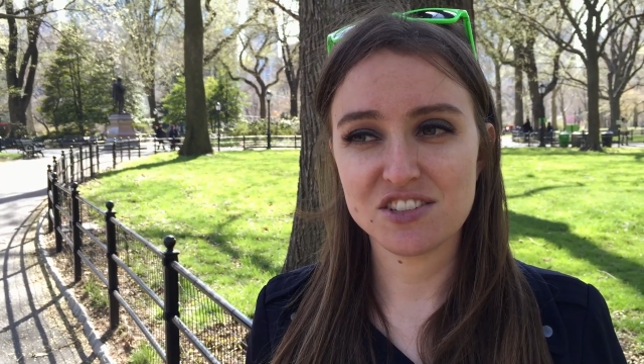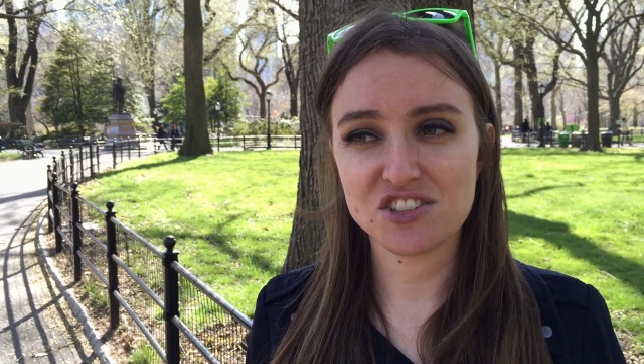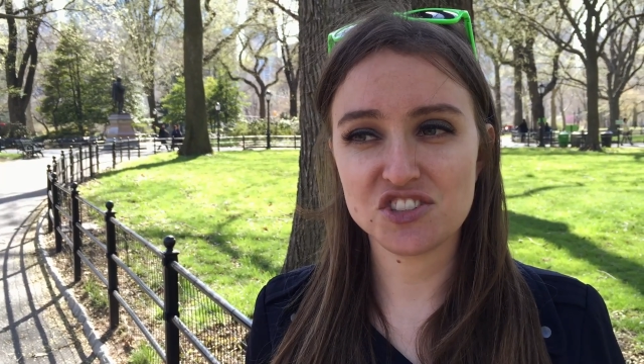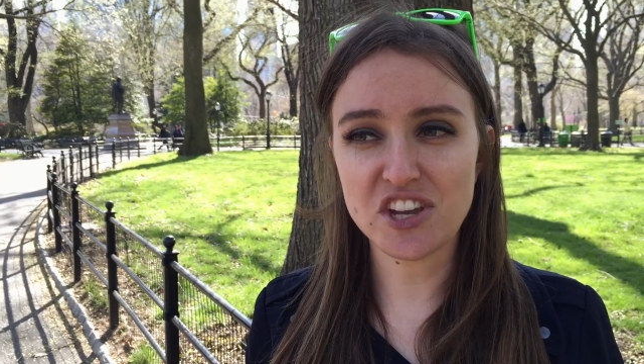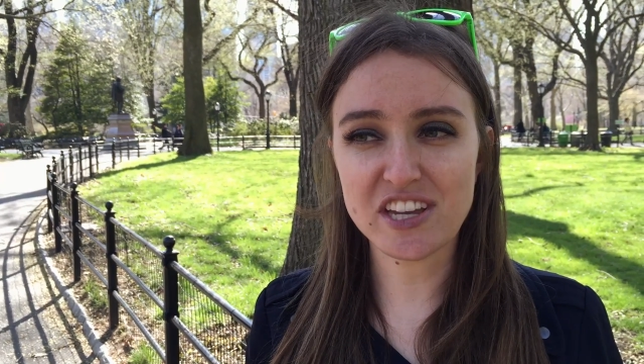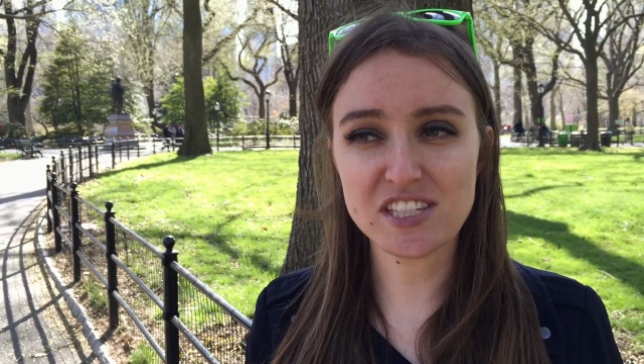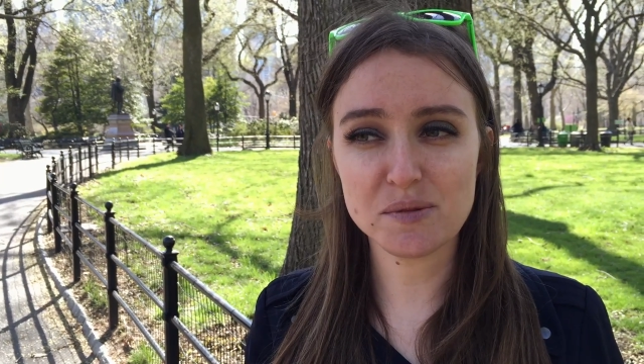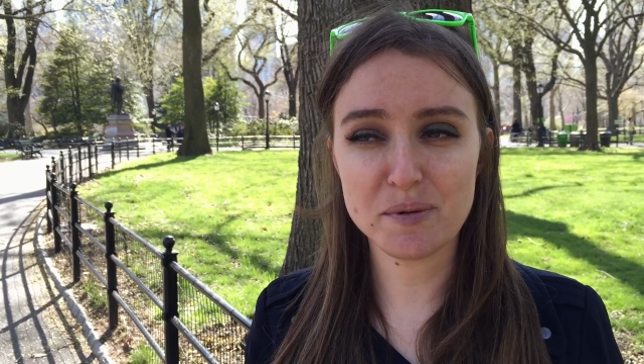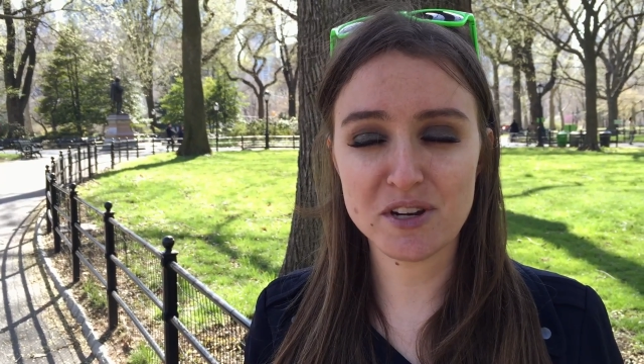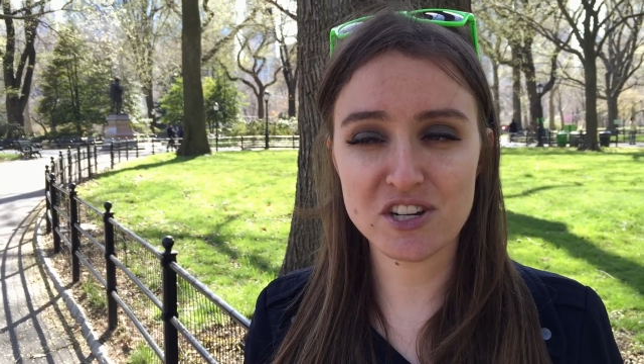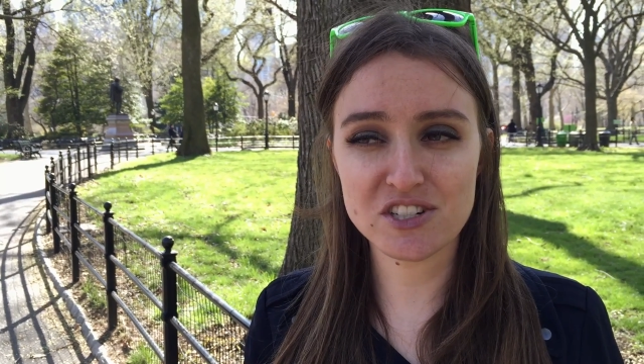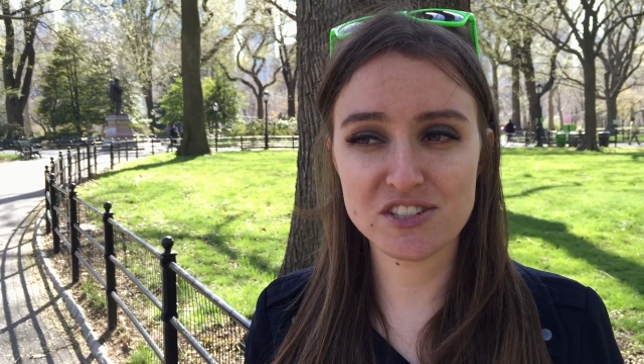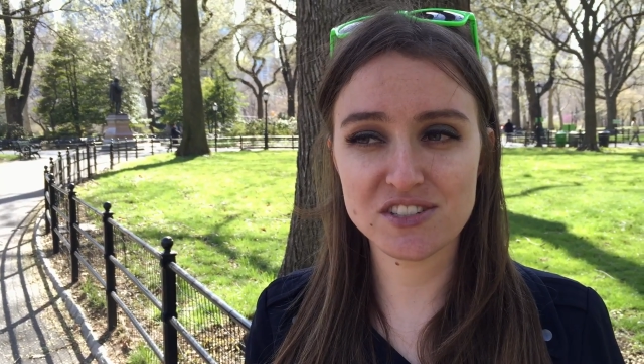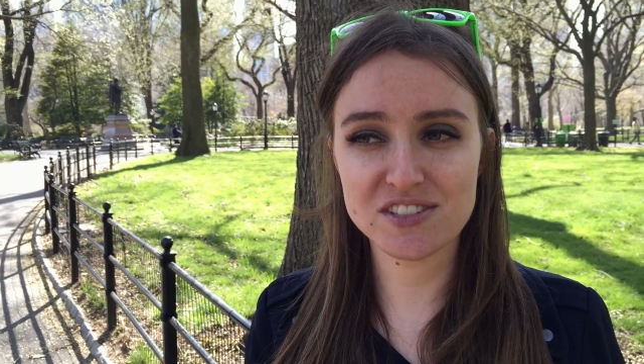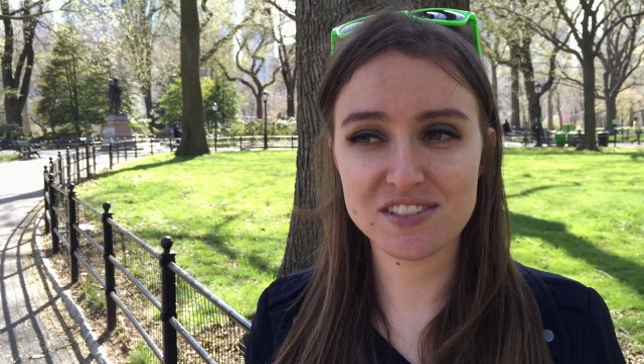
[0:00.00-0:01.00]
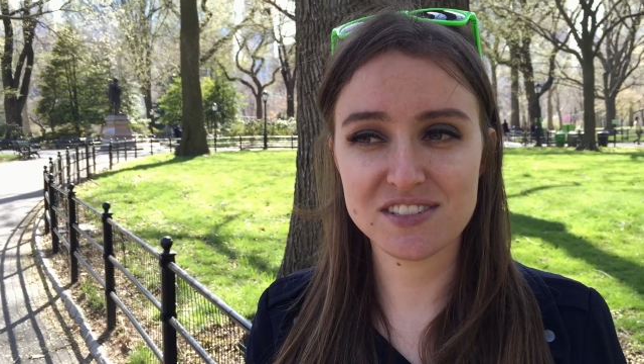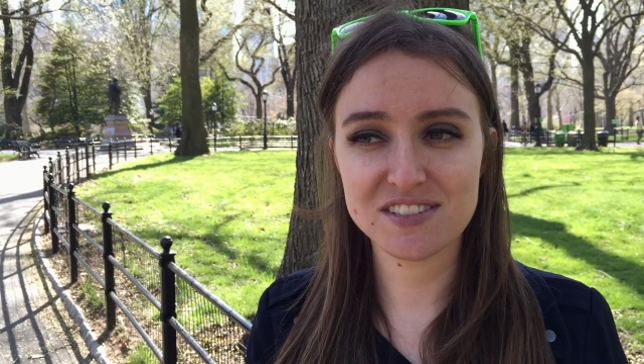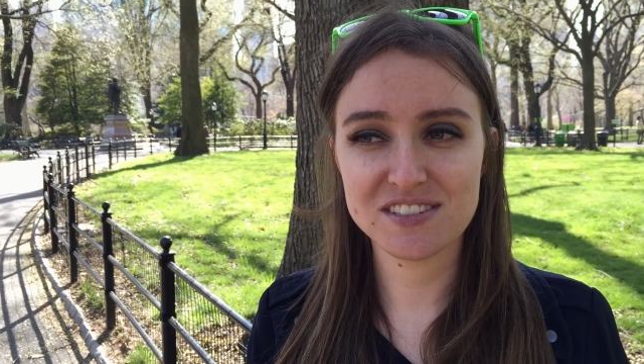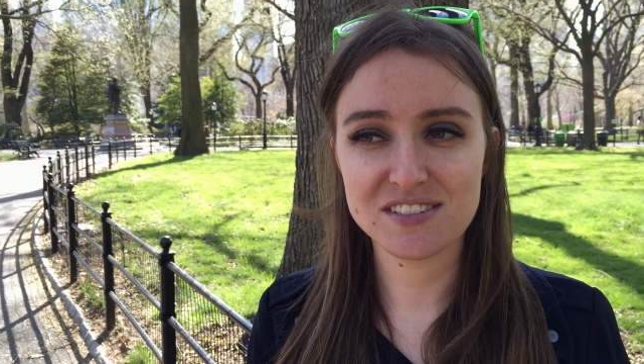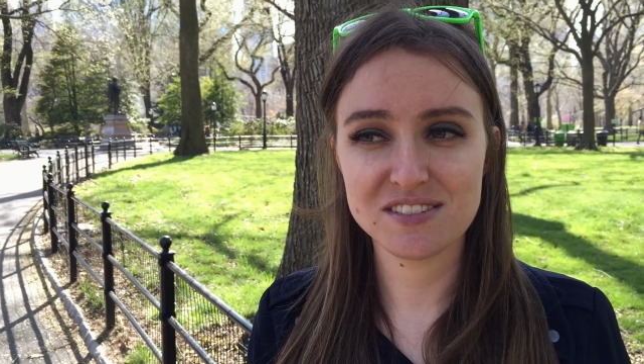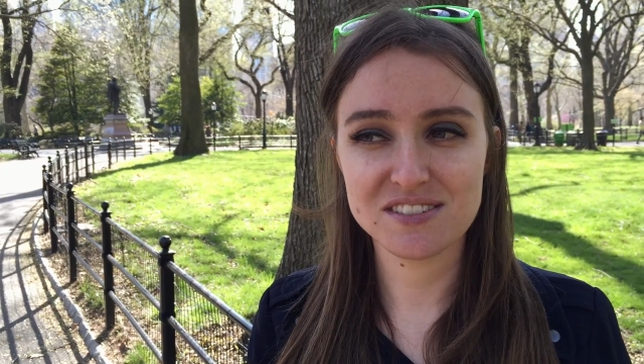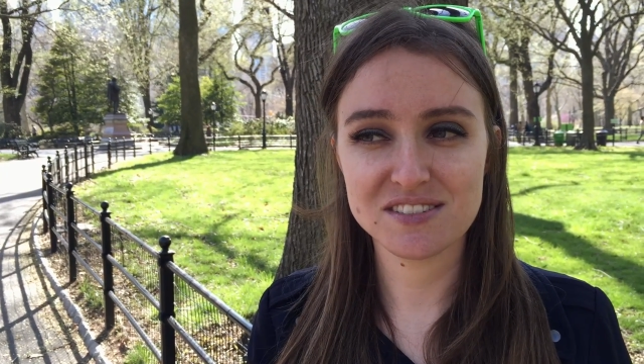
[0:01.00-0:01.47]

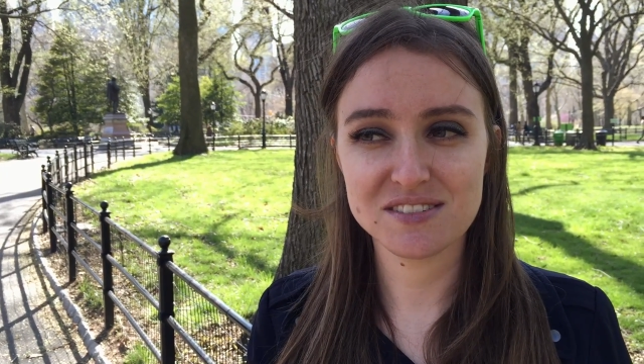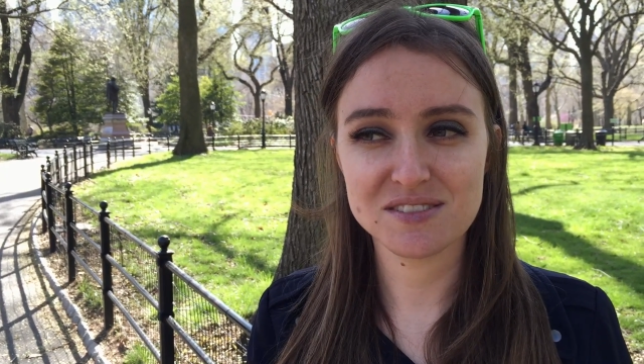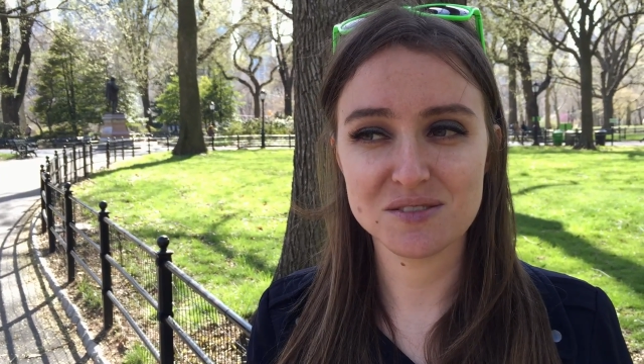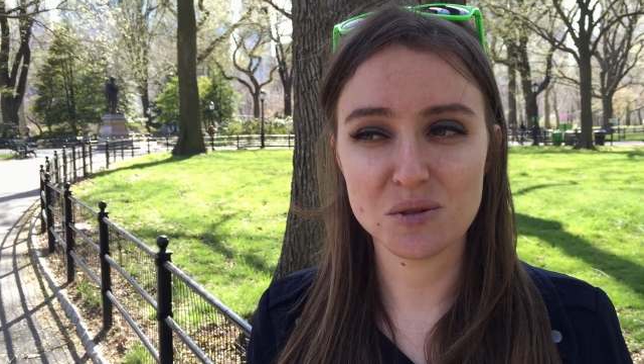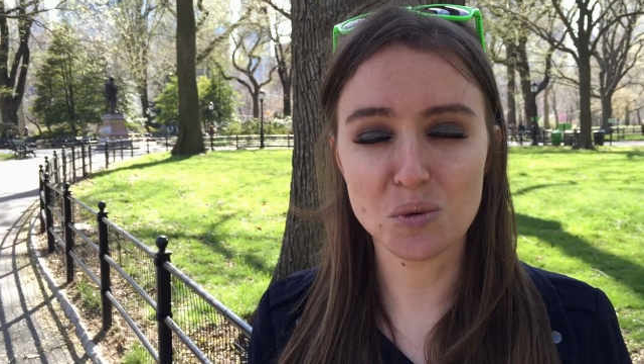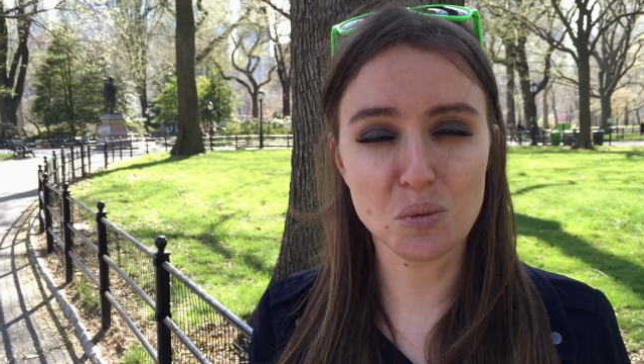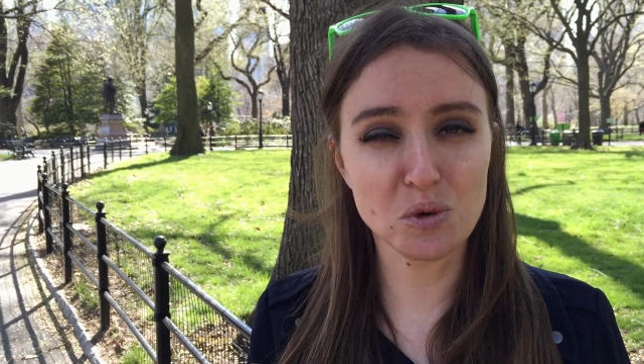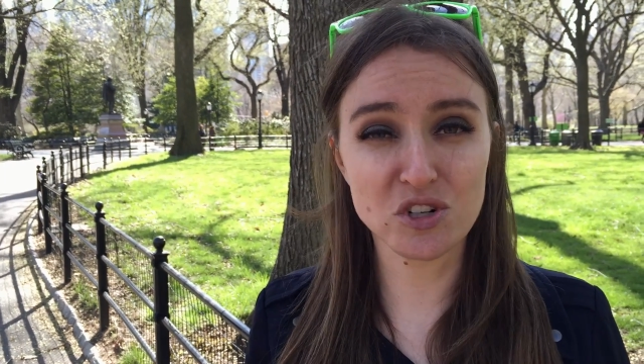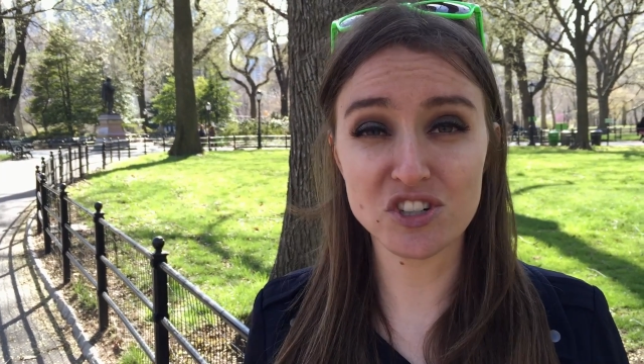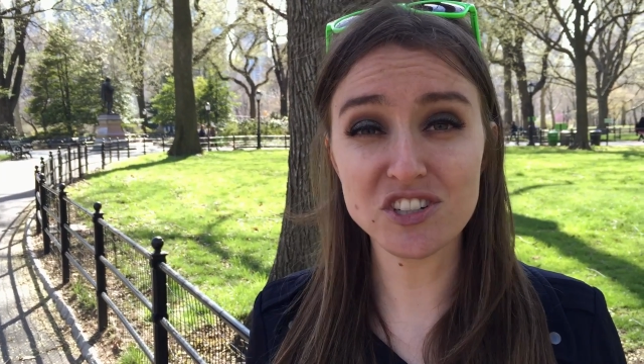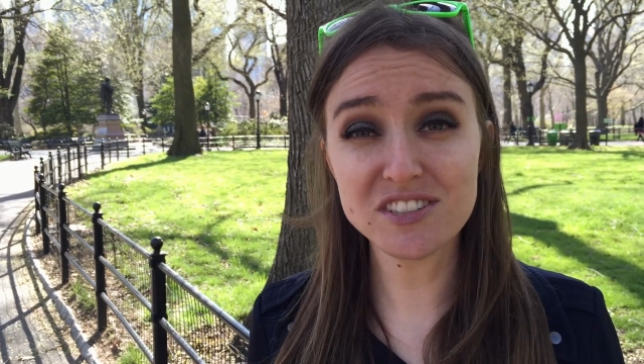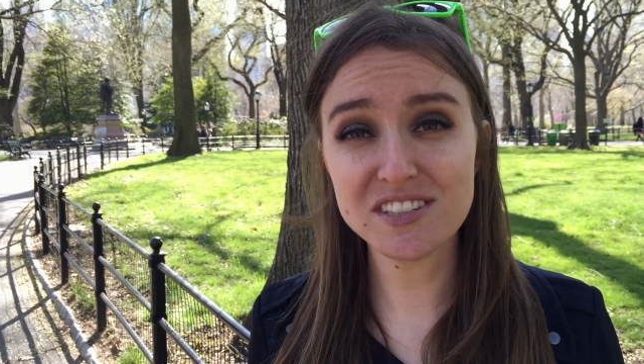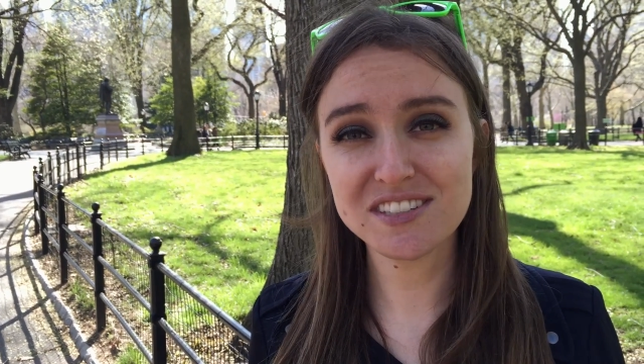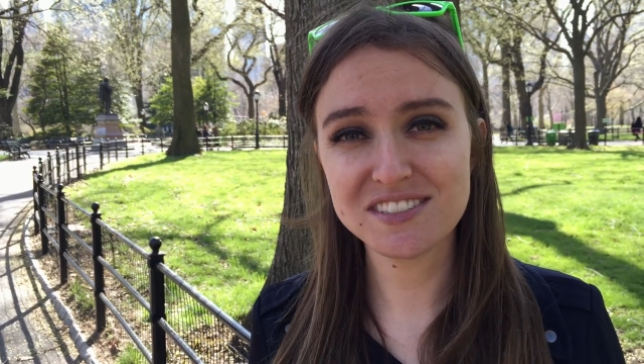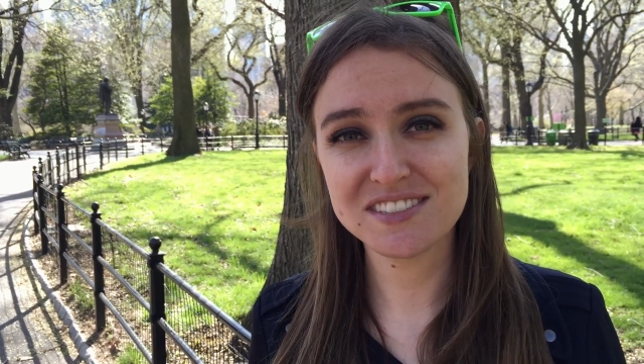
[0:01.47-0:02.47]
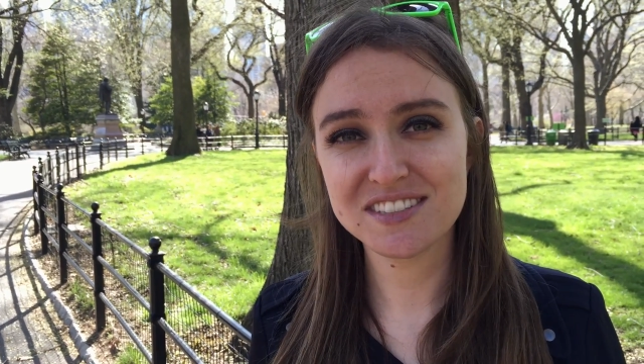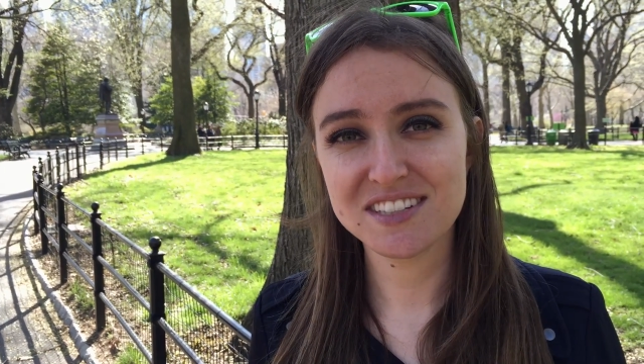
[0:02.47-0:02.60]
Shakespeare's world,